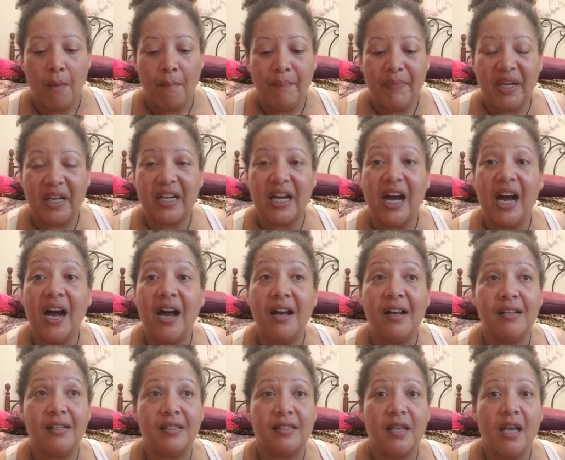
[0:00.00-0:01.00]

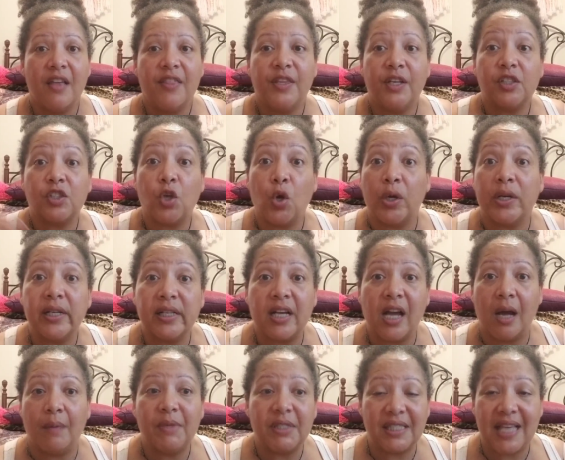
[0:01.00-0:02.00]
because there's going to
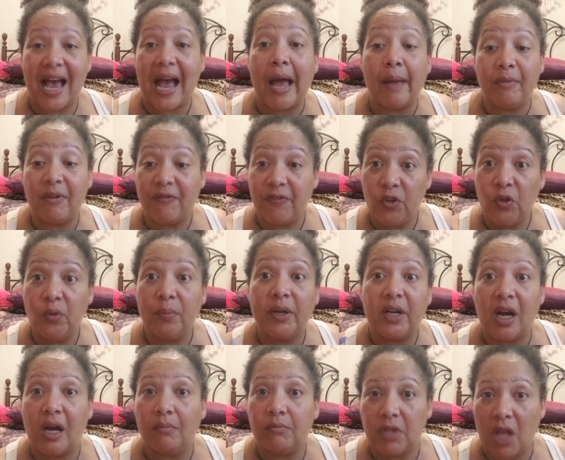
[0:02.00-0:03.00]
come a time if you
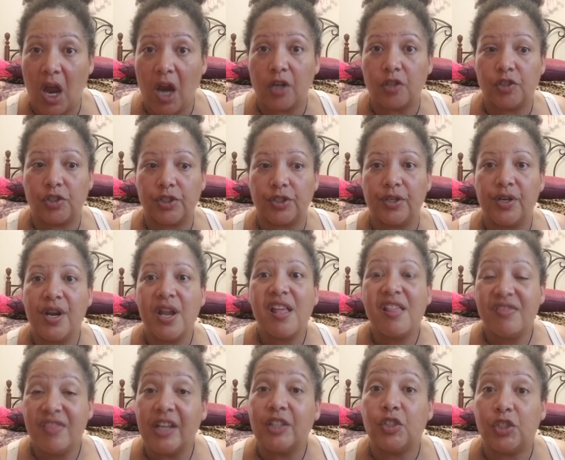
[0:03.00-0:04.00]
become larger
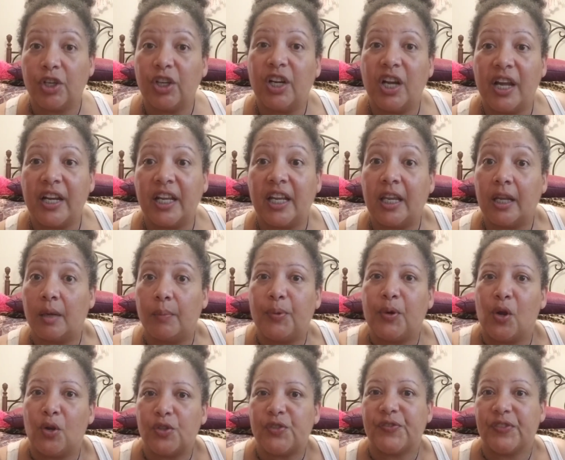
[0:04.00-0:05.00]
that you're going to get
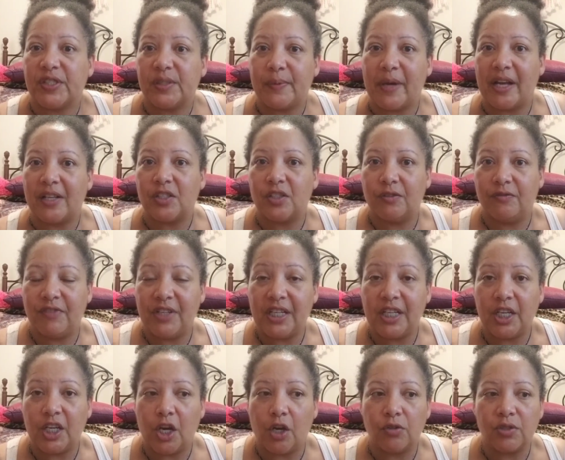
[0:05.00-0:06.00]
approached for sponsored
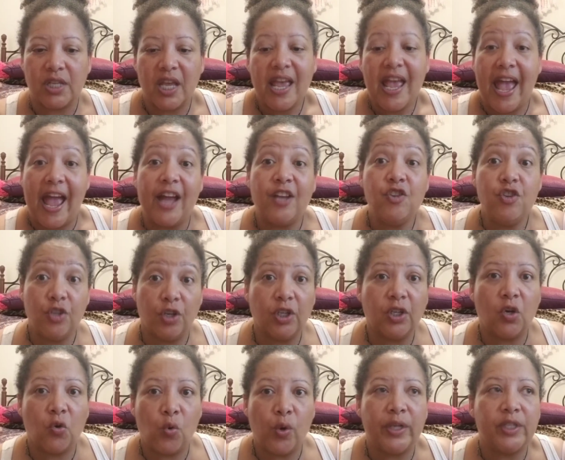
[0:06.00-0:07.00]
videos and you're
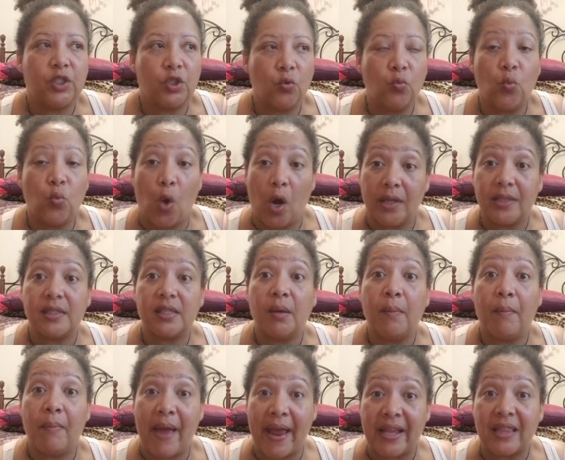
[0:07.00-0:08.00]
going to want to
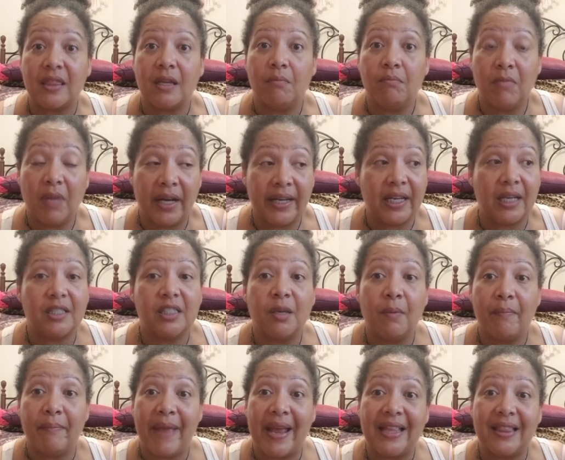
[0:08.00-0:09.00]
make the money to
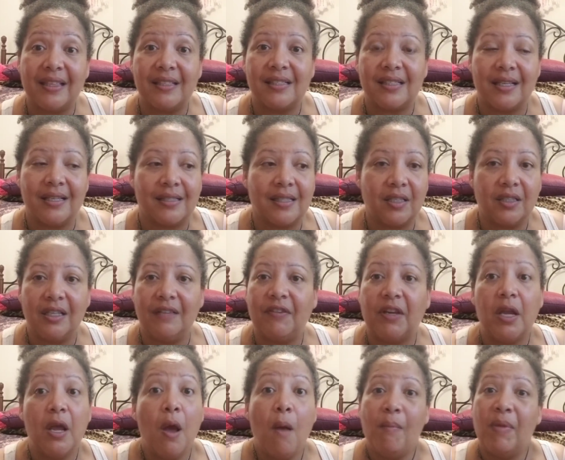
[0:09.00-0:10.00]
make this as a living
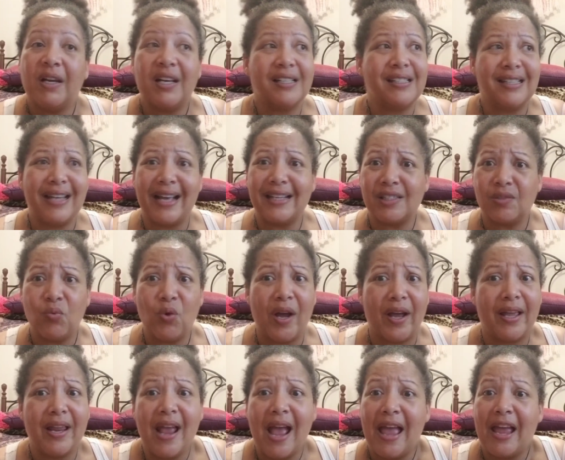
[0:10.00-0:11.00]
because guess
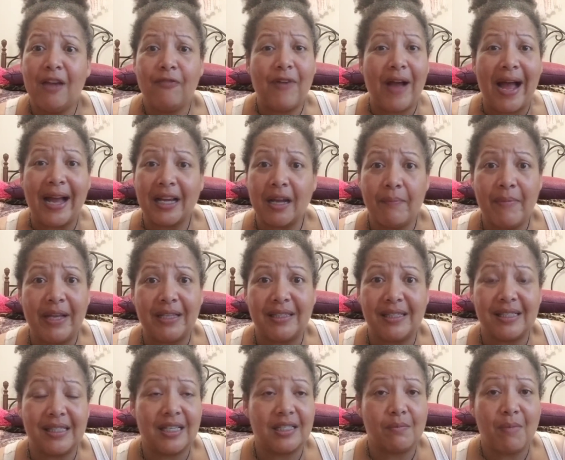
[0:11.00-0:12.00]
what if i can make
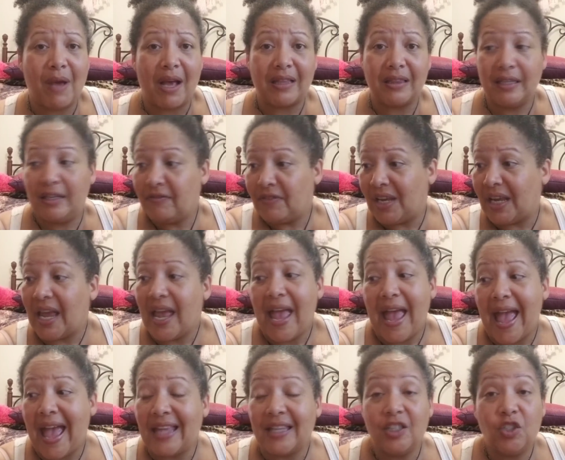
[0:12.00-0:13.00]
this as my living
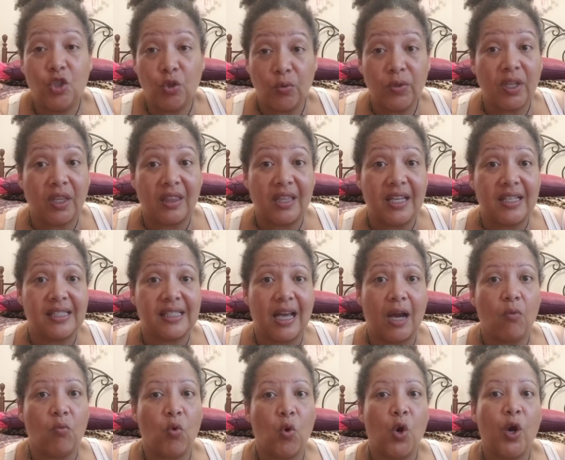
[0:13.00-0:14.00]
and do the things i
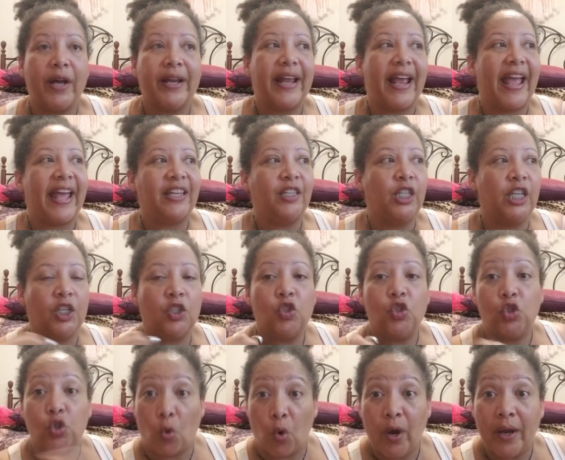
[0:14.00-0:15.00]
want and
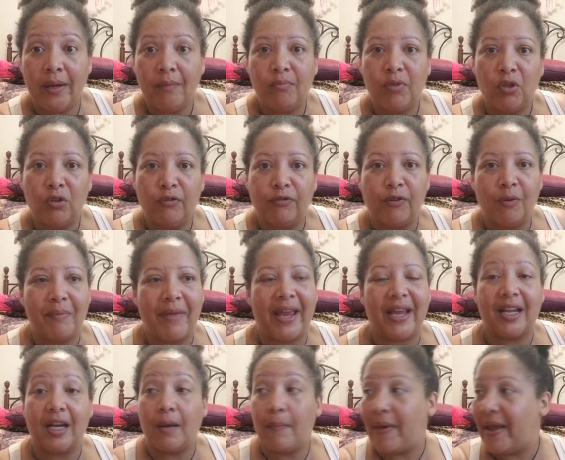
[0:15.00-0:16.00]
enjoy beautiful
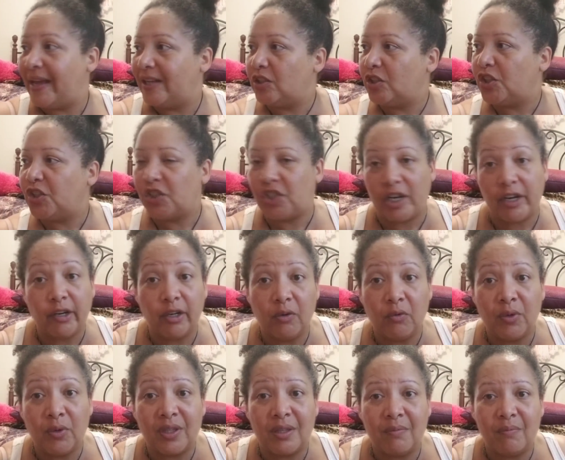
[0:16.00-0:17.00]
makeup and share it
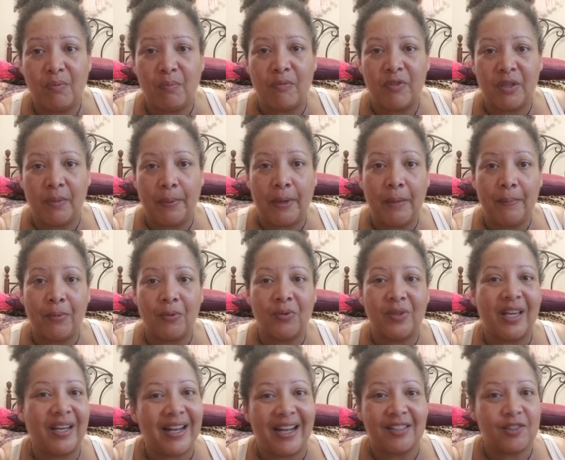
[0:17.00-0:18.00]
with the people
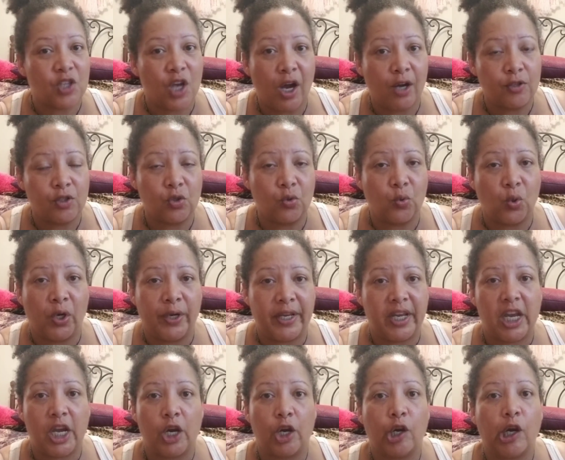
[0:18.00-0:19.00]
that i talk to on
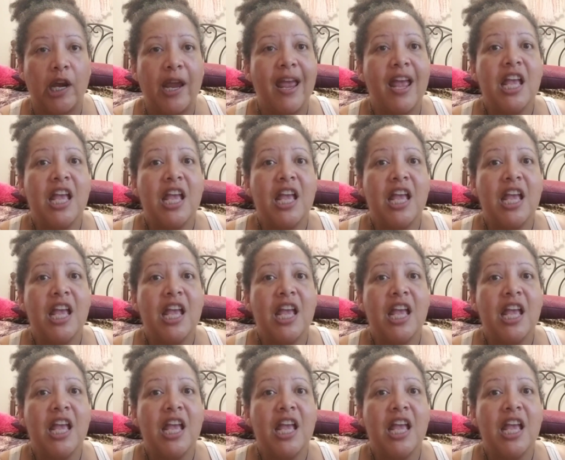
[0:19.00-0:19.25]
here